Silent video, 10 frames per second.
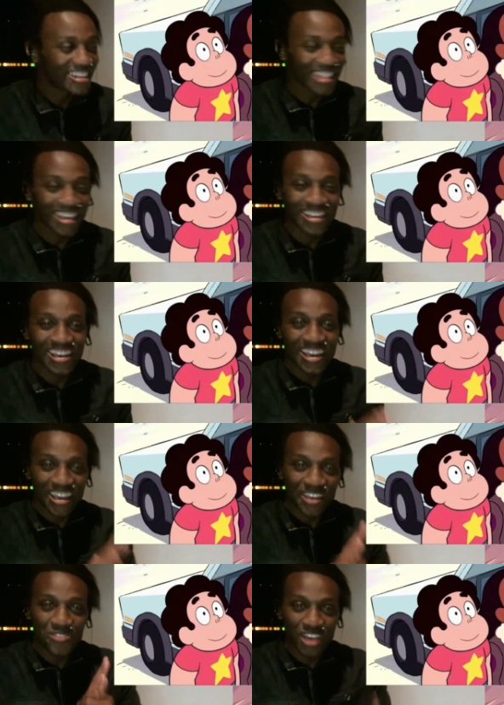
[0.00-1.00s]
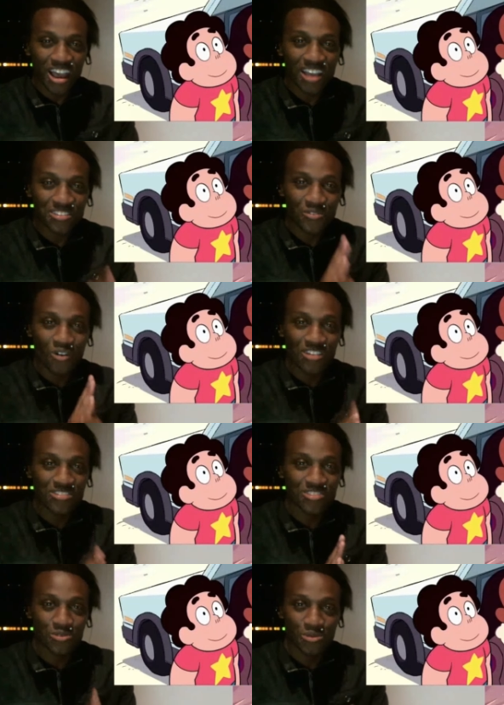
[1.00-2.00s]
Like, if you guys have watched
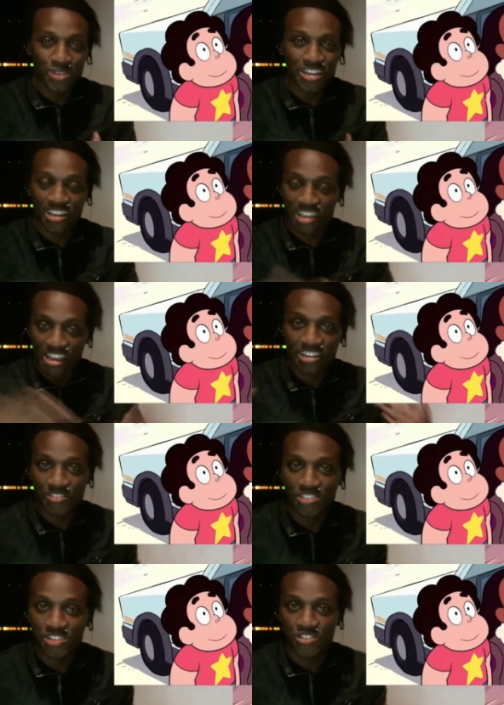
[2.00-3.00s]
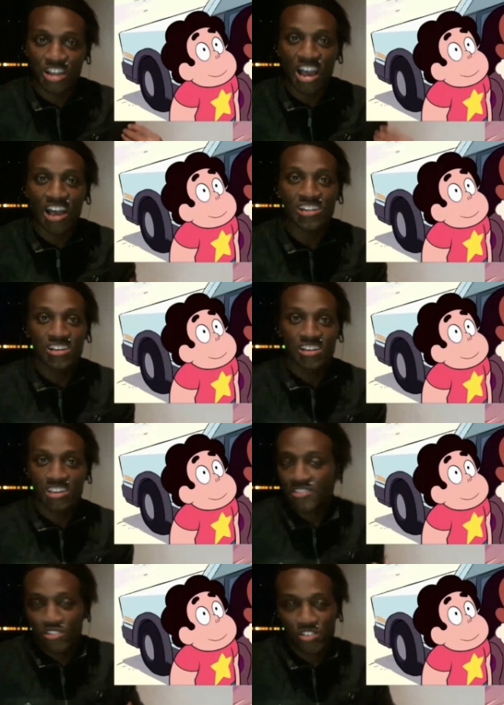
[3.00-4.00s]
this from the beginning, and even if you're not,
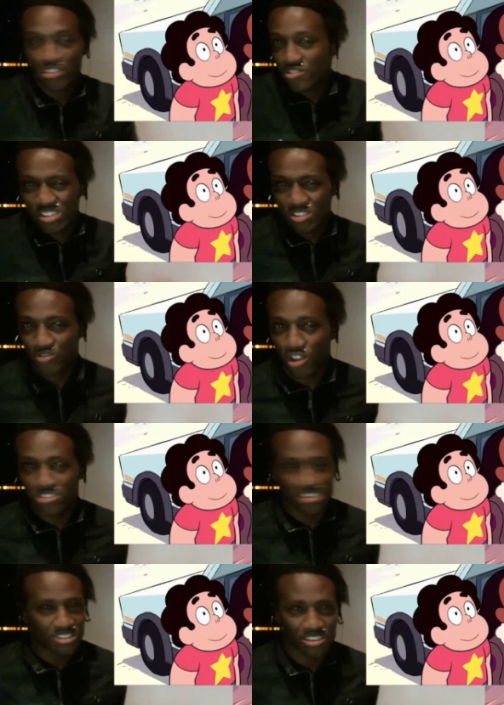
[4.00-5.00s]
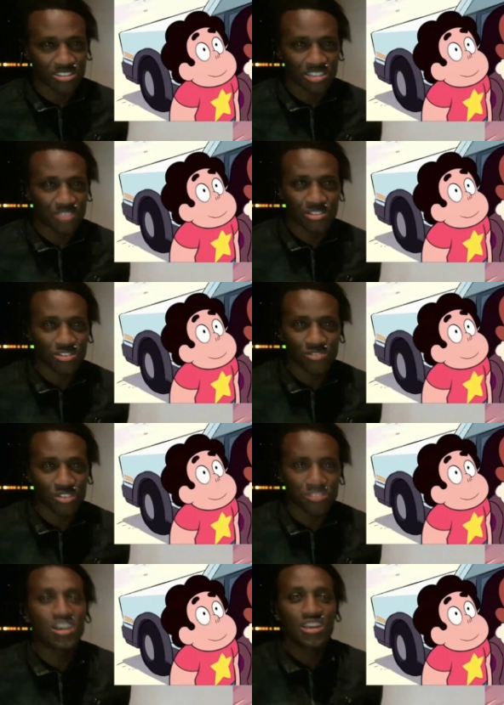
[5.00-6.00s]
if you're just fresh into Steven
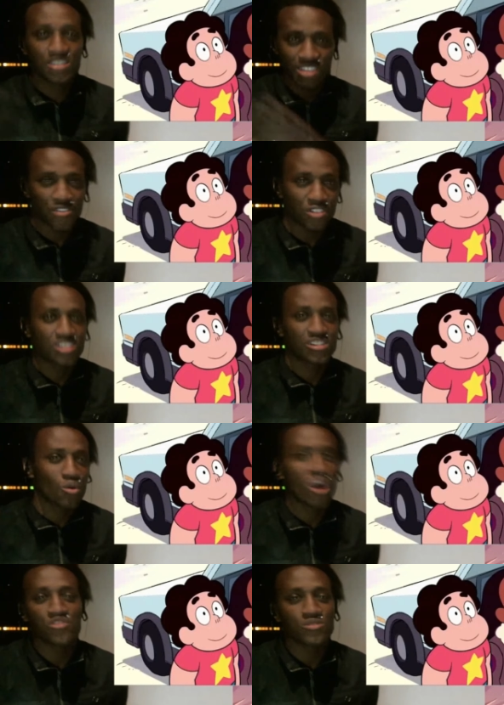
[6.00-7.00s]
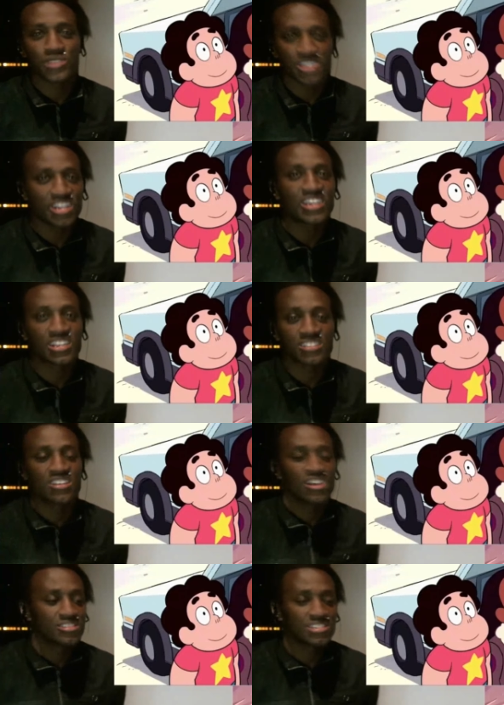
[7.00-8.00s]
Universe, you definitely need to watch from the beginning and
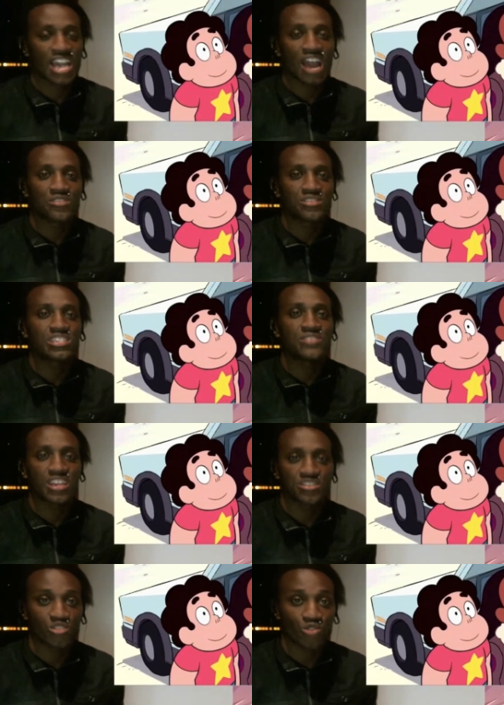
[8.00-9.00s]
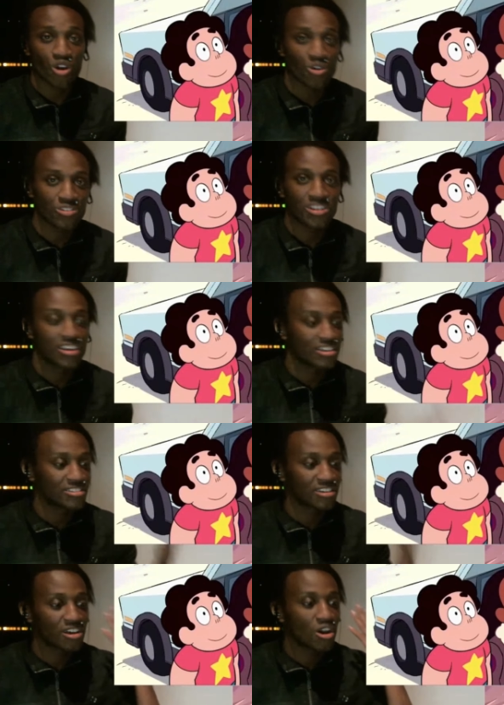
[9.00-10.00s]
see how Steven has grown into